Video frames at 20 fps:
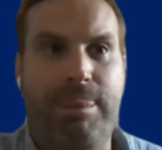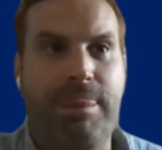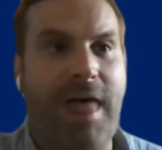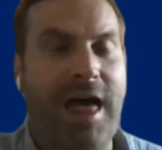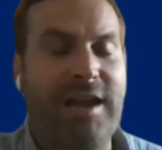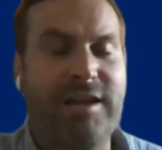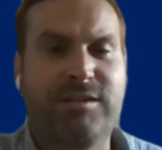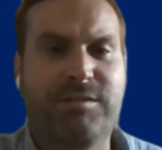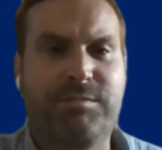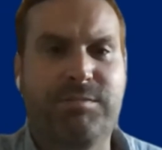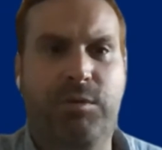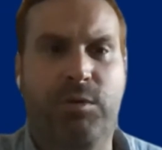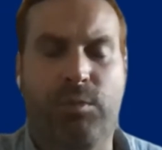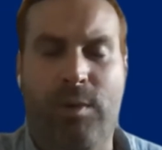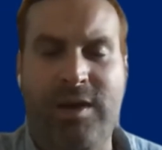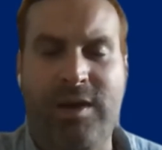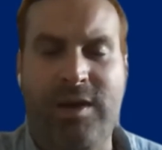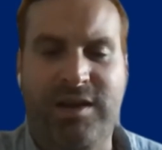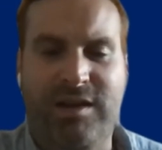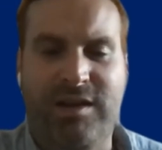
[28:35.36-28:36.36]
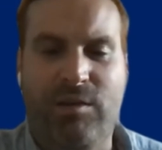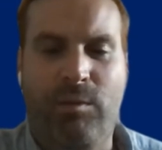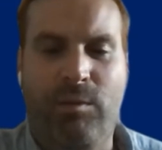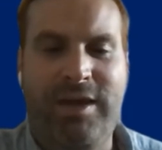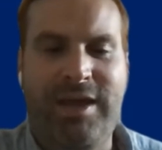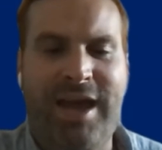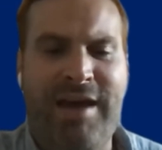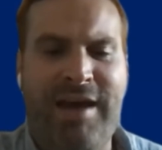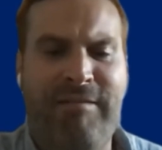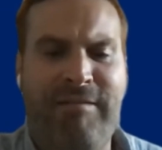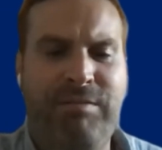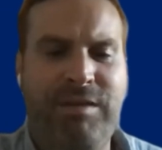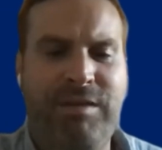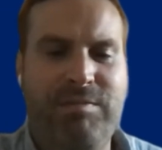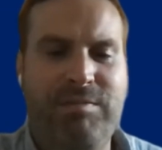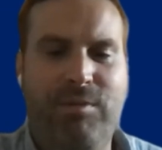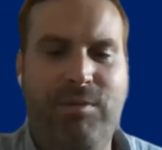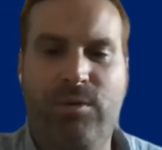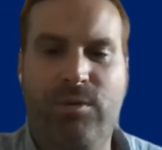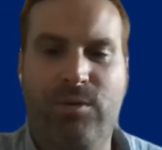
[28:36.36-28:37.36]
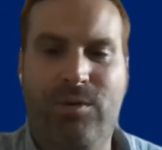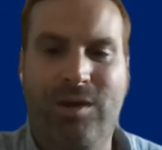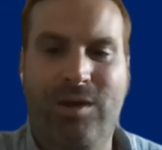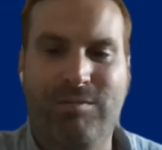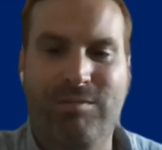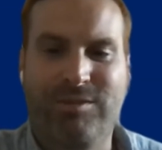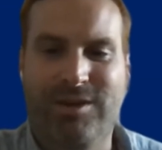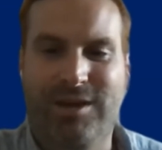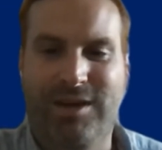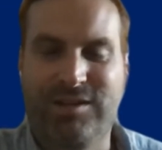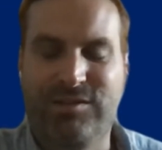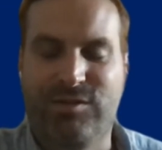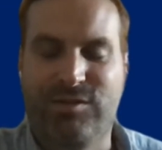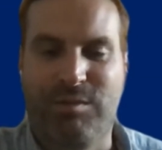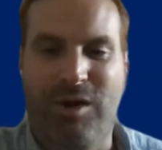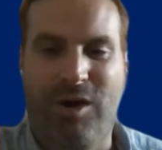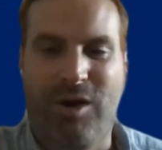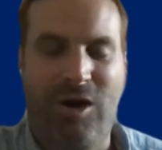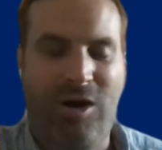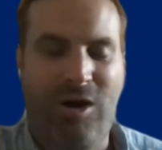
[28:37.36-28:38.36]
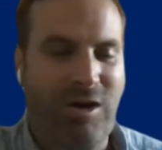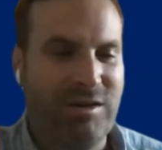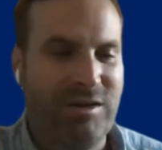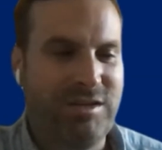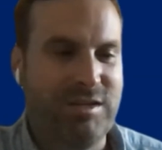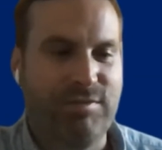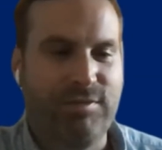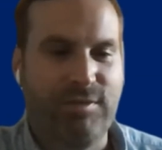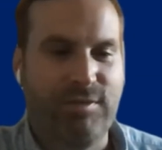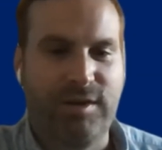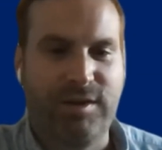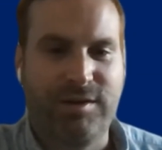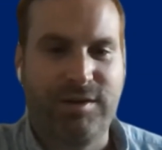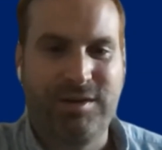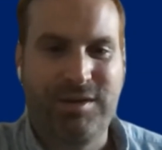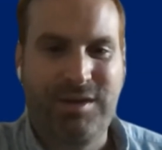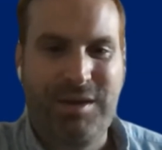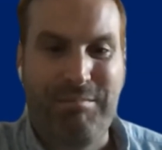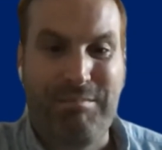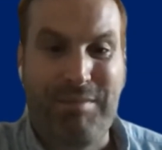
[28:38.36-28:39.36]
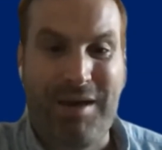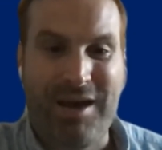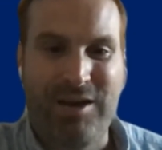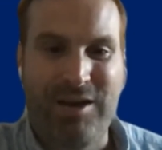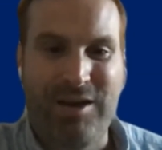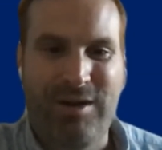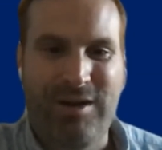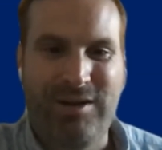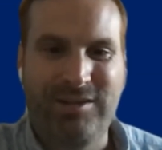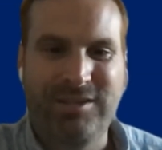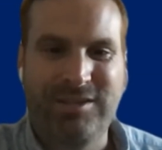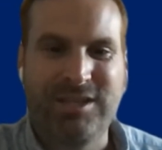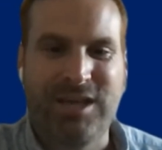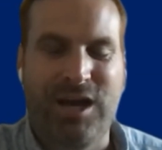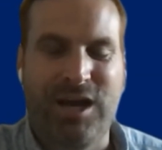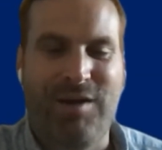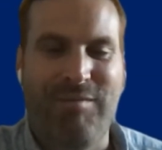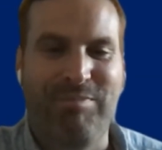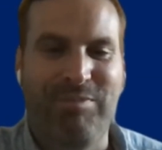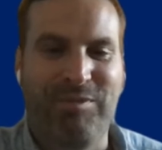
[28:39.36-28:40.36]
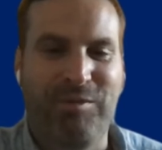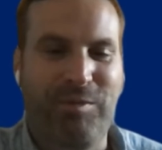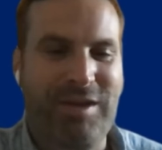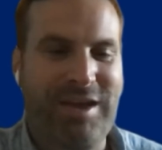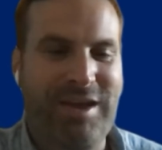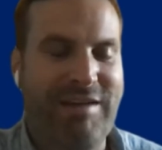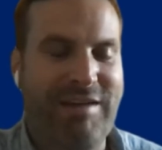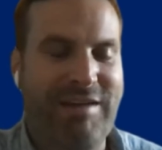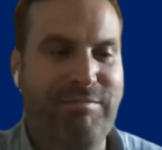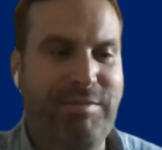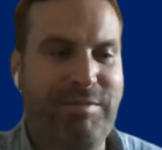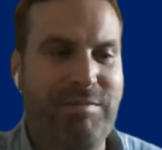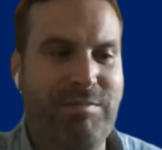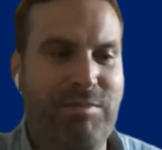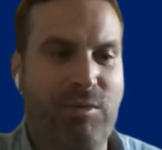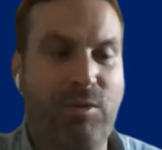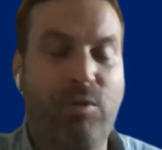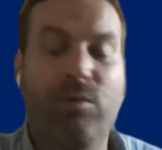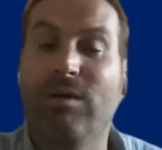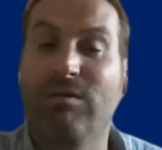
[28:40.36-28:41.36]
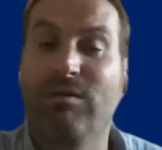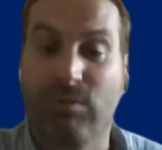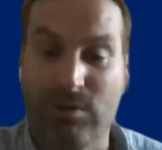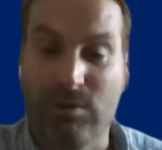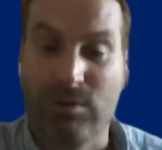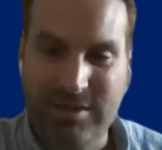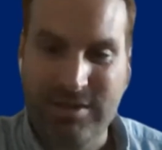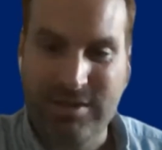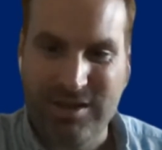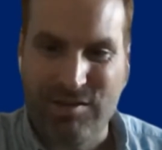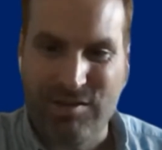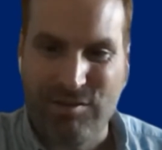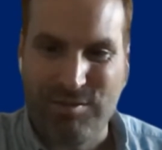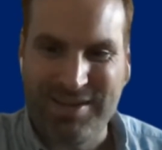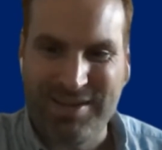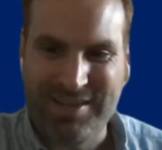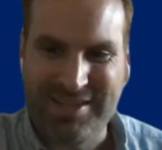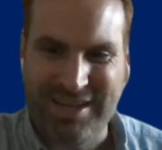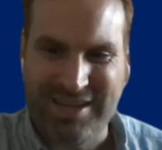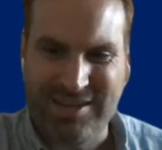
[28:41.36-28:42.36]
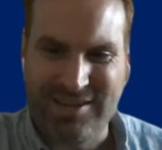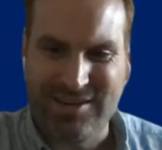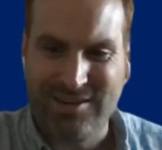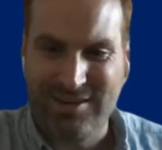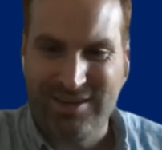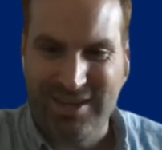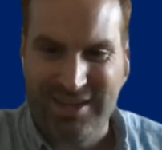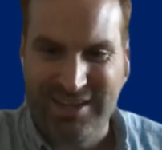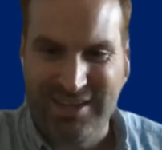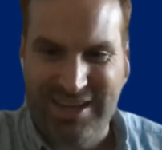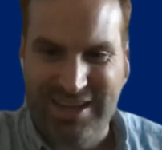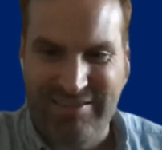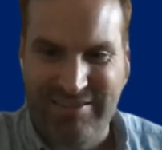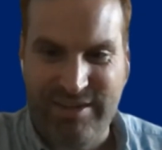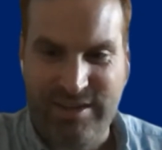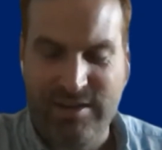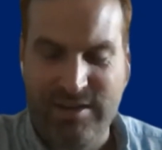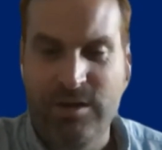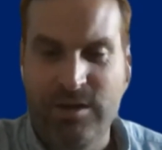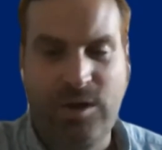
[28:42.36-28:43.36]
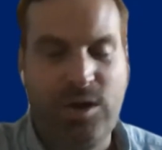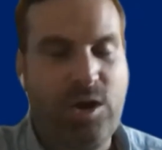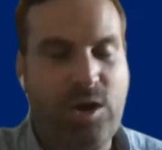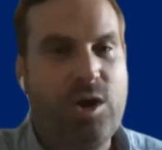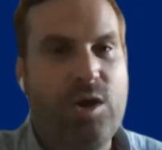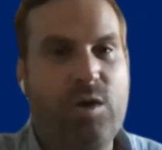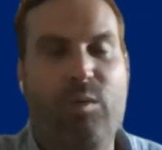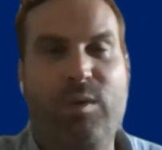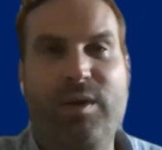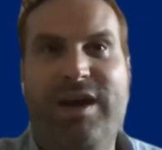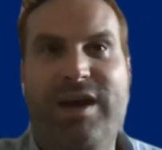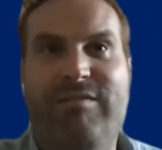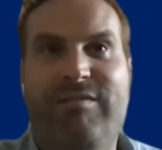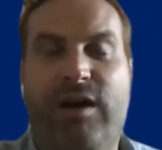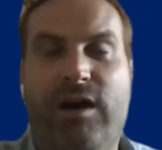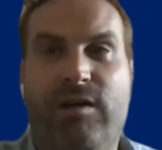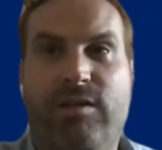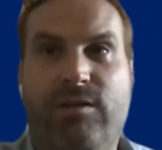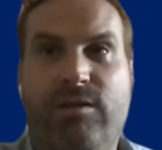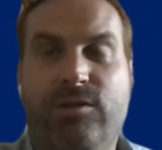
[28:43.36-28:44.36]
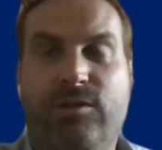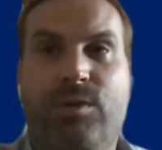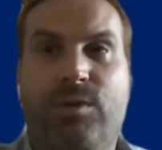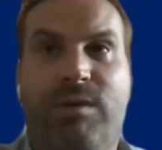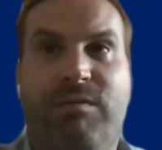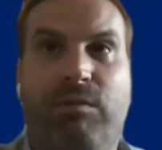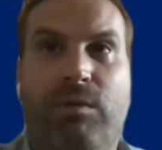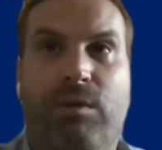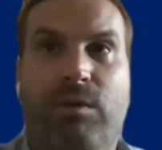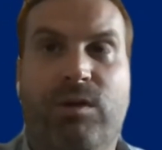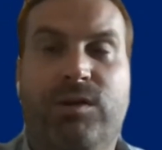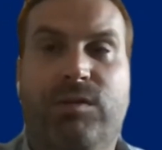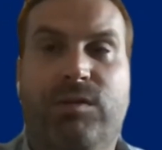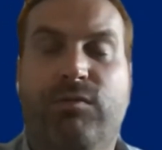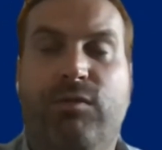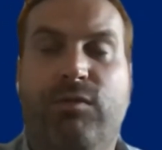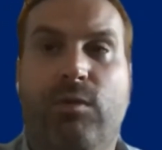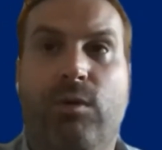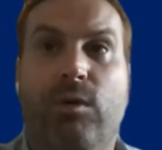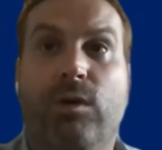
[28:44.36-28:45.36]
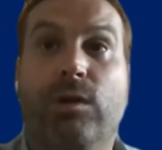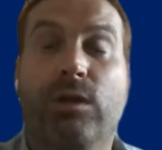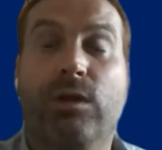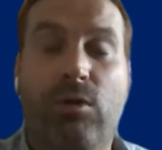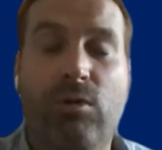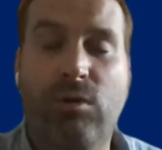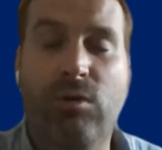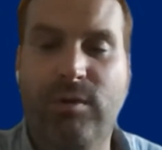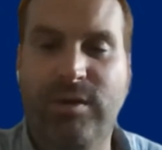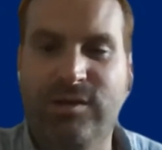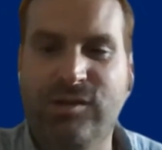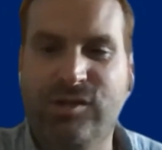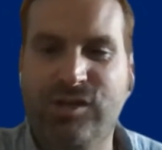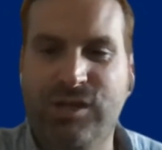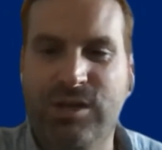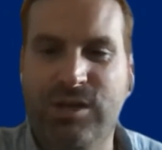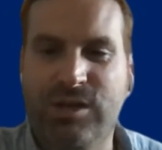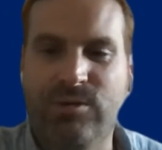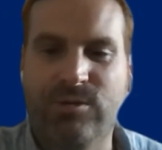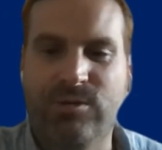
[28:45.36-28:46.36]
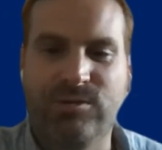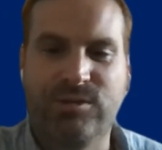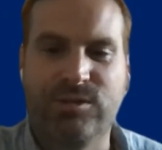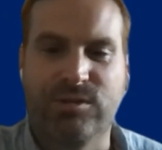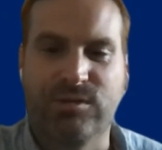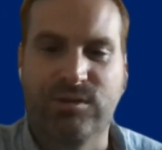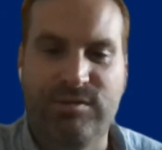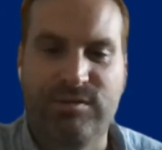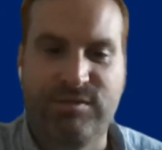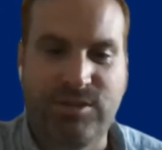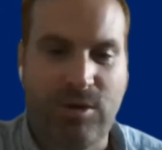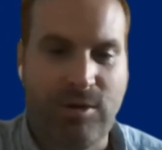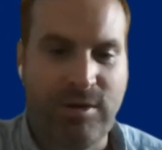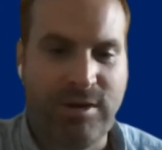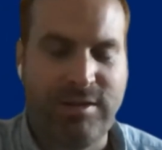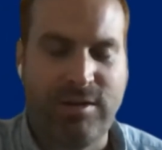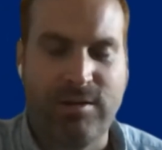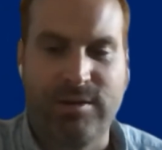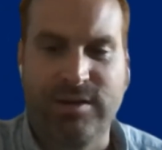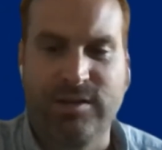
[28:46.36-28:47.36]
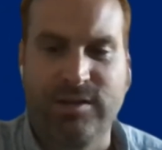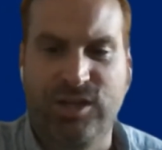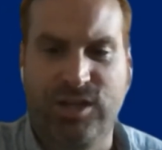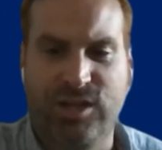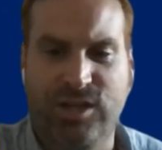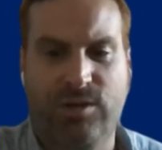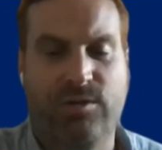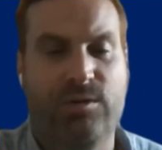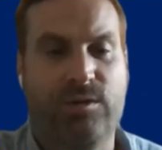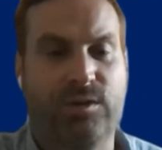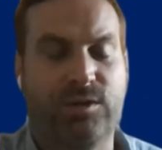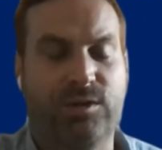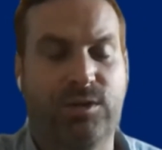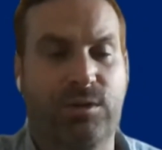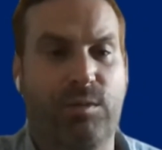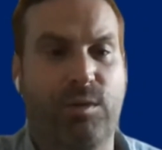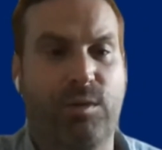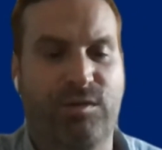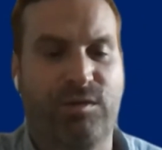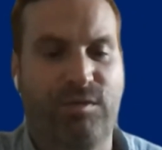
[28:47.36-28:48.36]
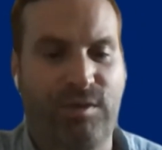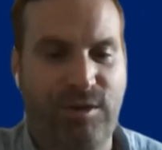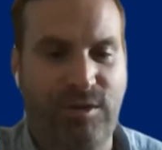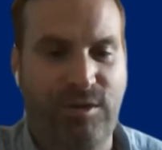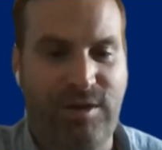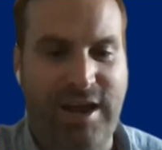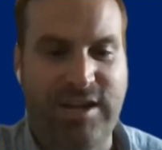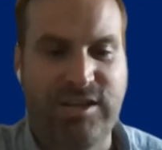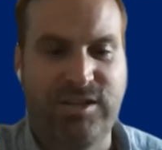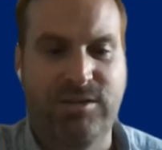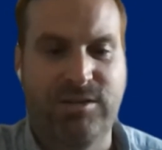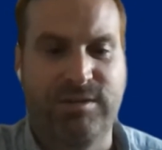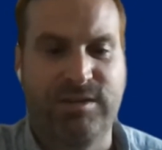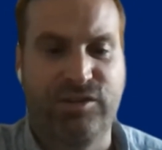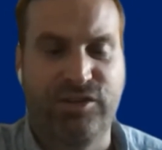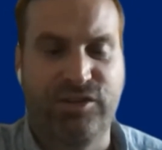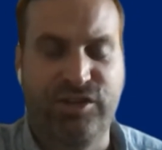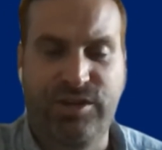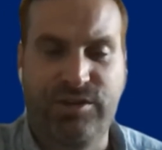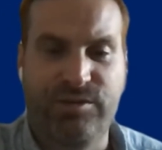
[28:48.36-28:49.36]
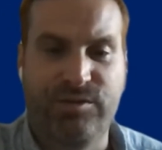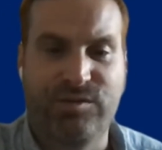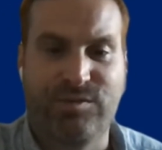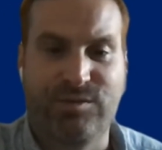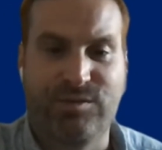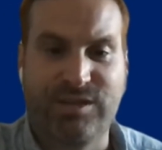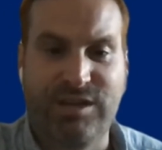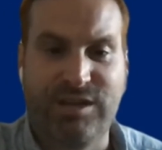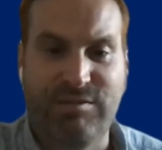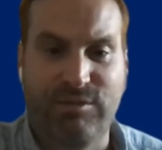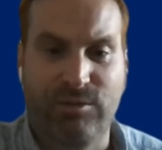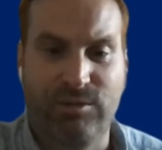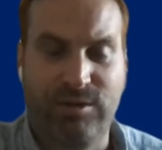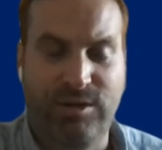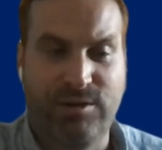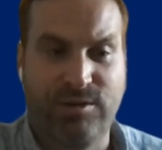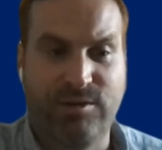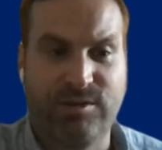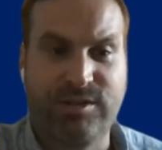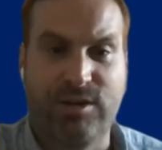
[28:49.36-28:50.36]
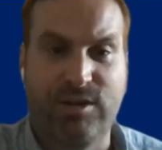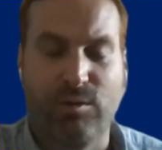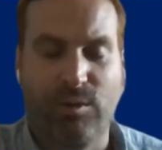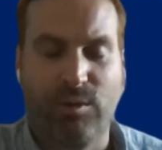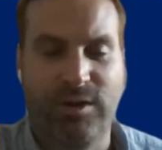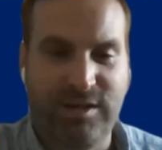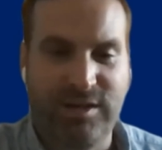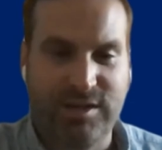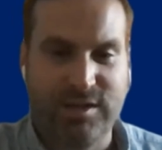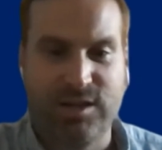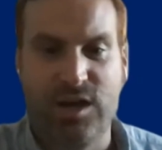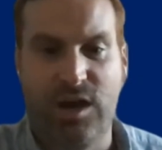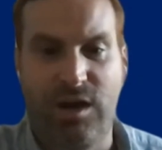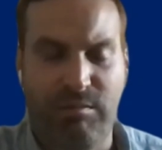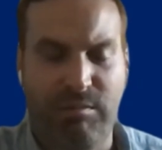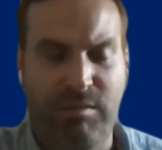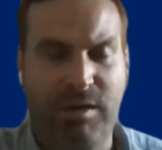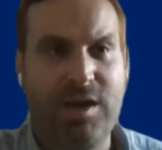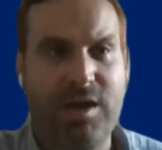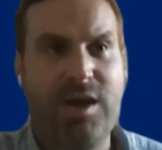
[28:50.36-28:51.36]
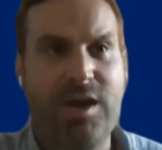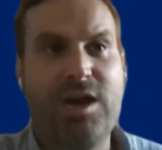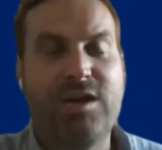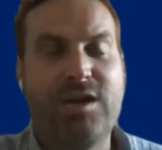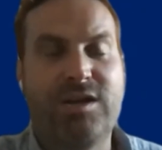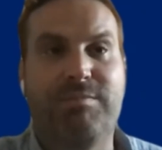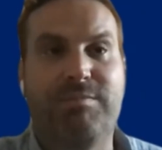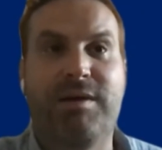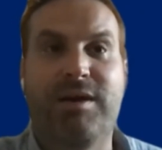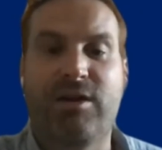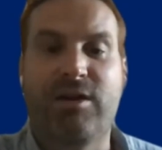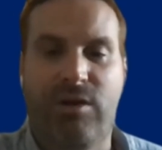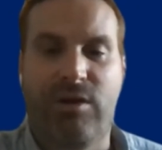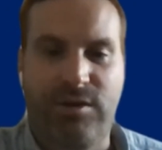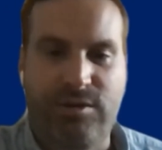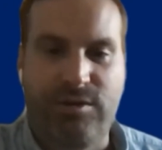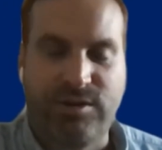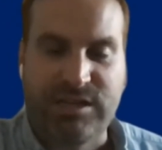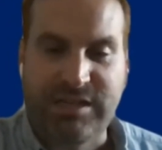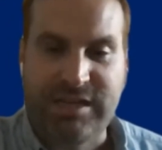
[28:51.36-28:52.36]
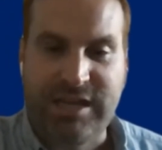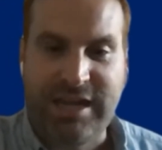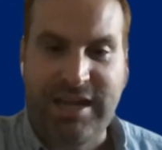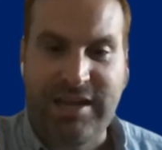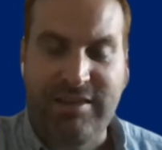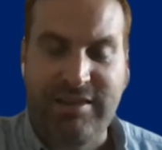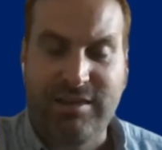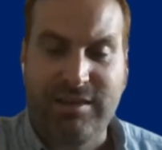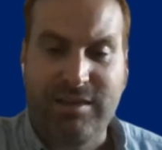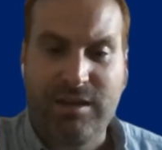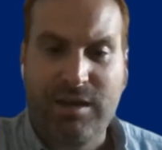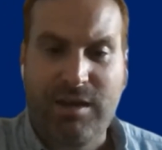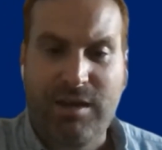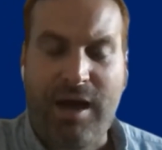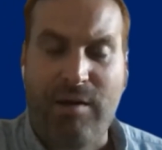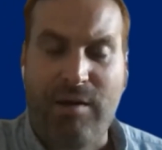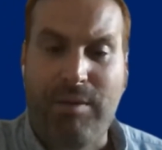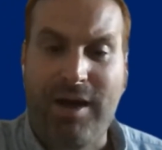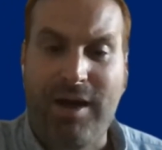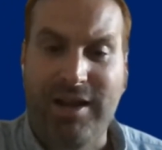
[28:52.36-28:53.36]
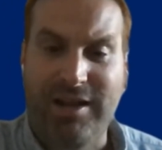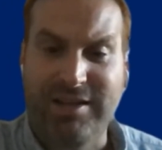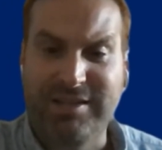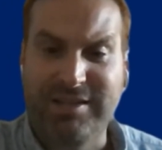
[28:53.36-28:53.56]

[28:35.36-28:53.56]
That is great. We have people who come to us from all different backgrounds. We have people who have worked in the government sector, like David. We have others who have worked for local NGOs or have started their NGOs or worked for international NGOs for several years and are wanting to come to better understand how